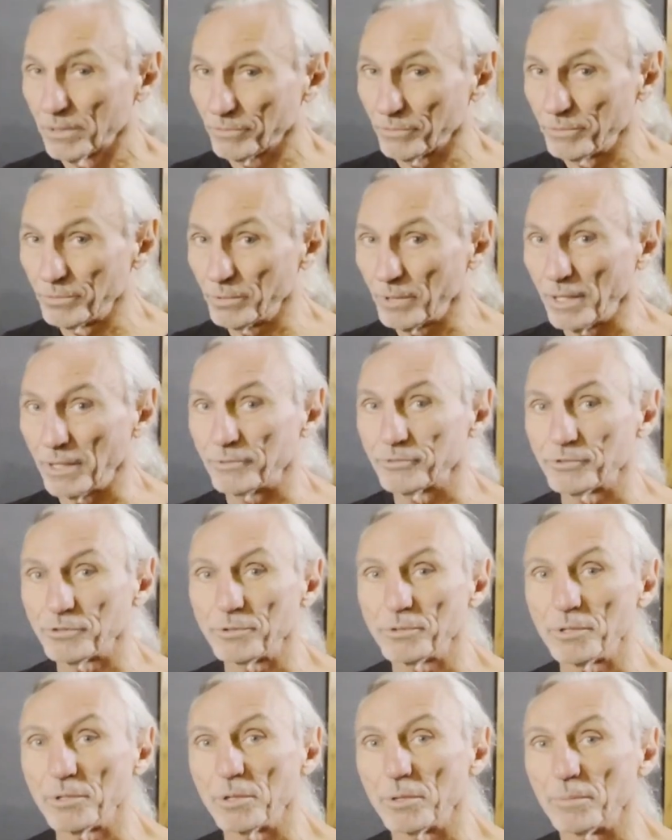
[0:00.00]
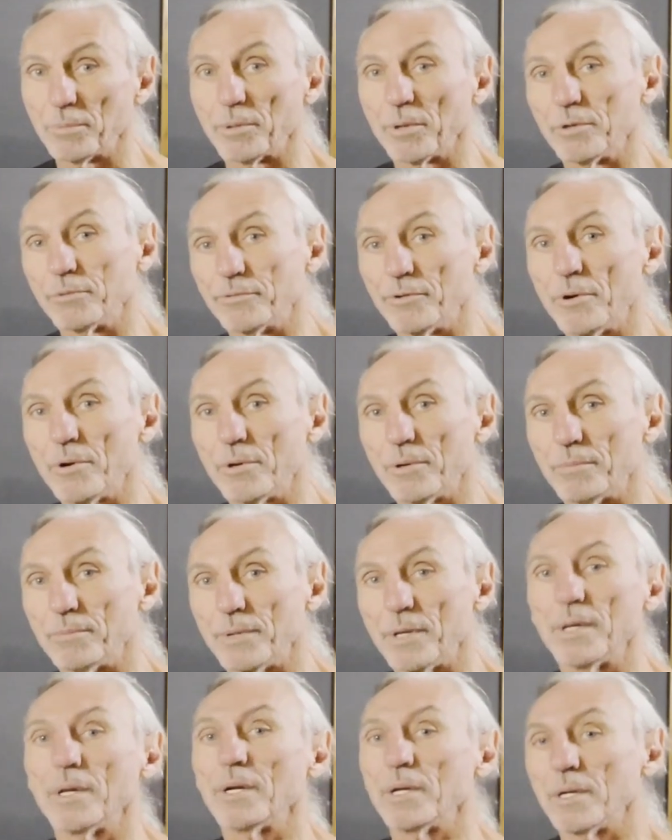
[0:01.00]
through our Studio Pro
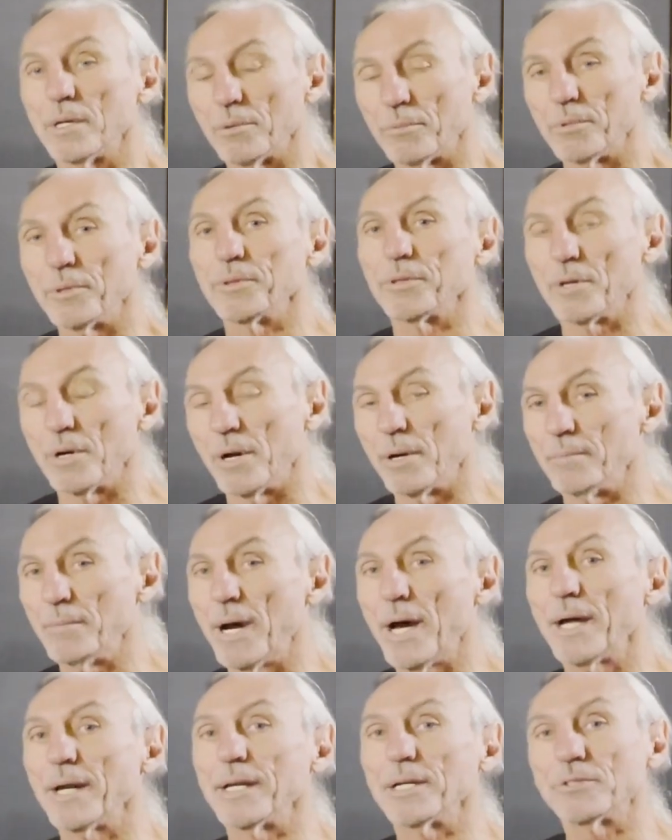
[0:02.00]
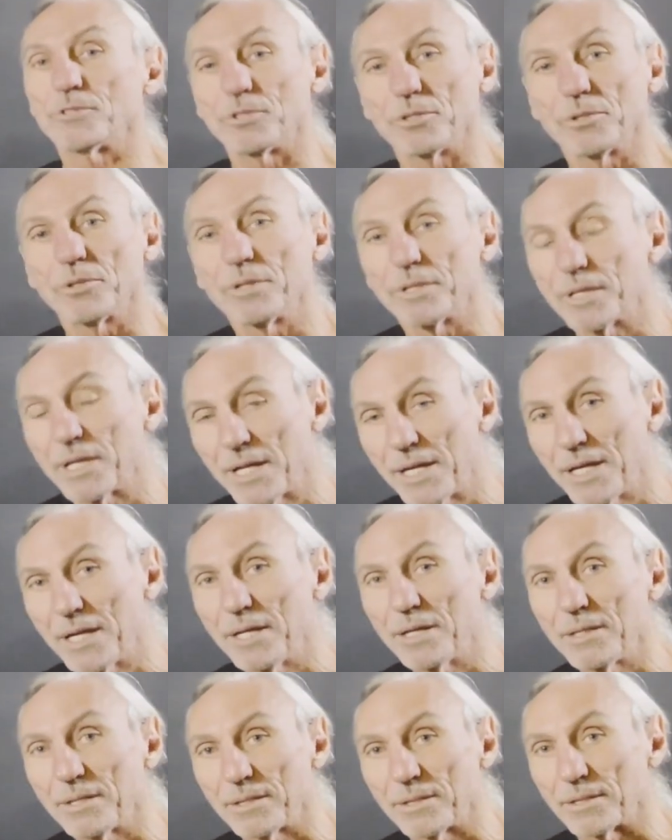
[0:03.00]
foam with the harmonics, you're going to
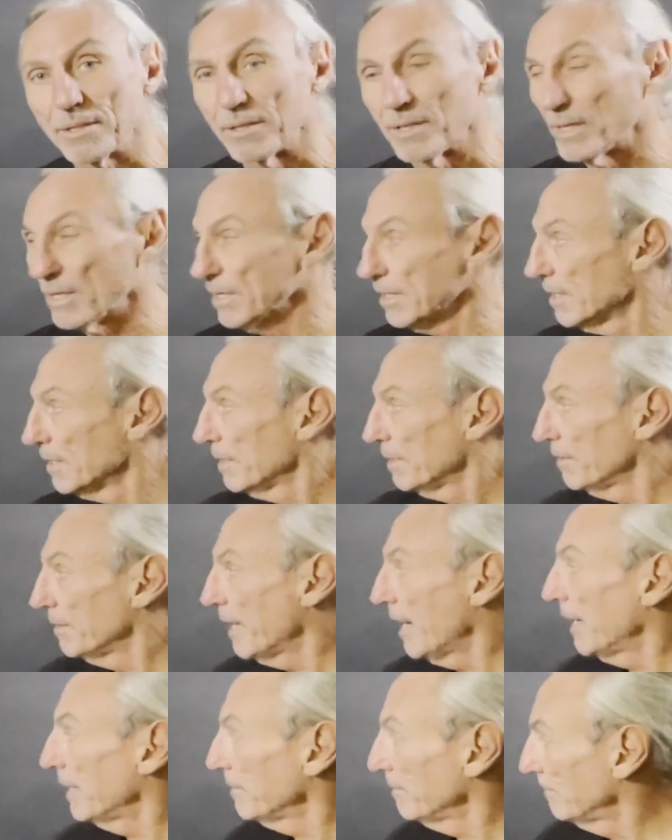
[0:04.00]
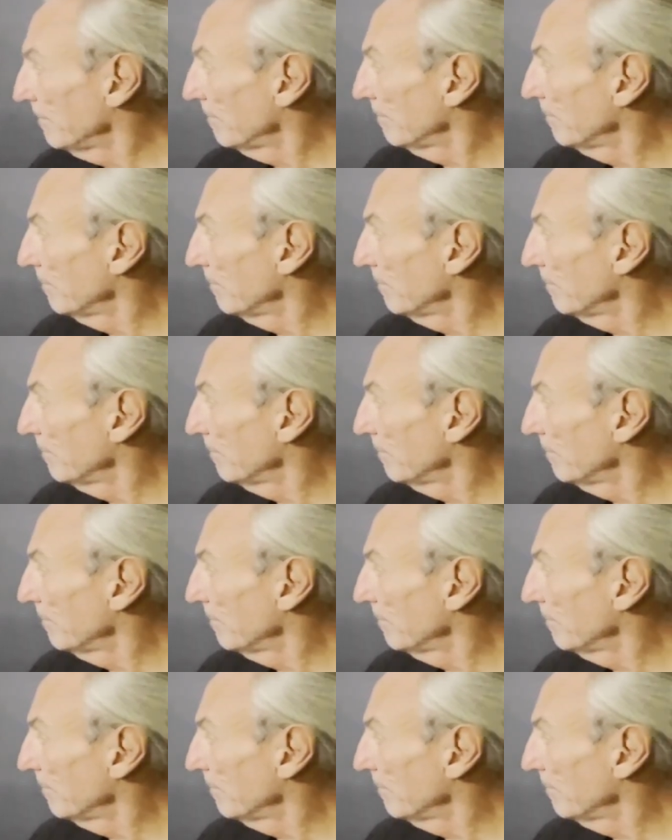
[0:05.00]
hear that